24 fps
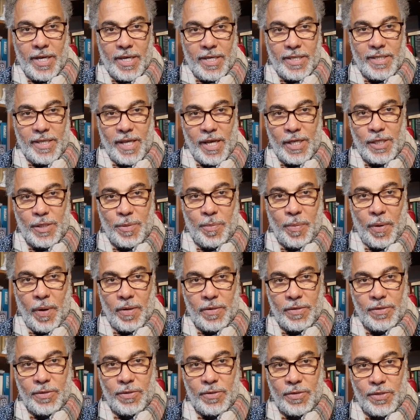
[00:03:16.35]
says
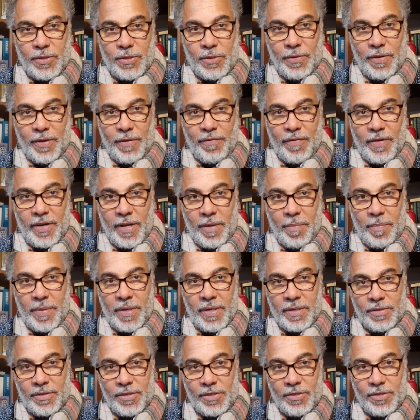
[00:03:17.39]
Paul to the
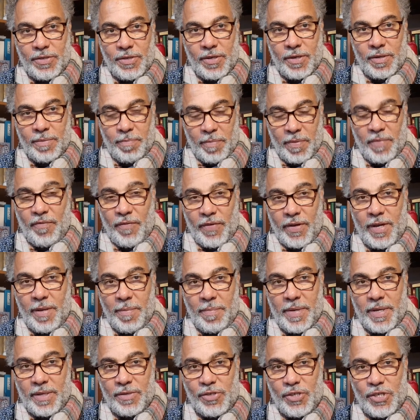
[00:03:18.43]
Philippians, uh,
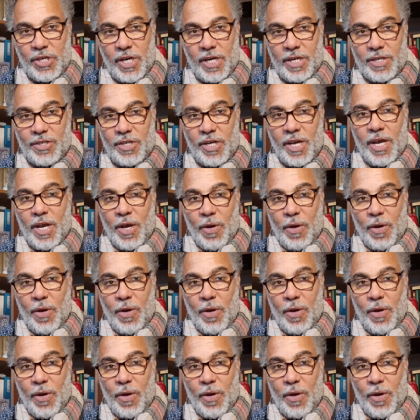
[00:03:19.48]
Philippian church,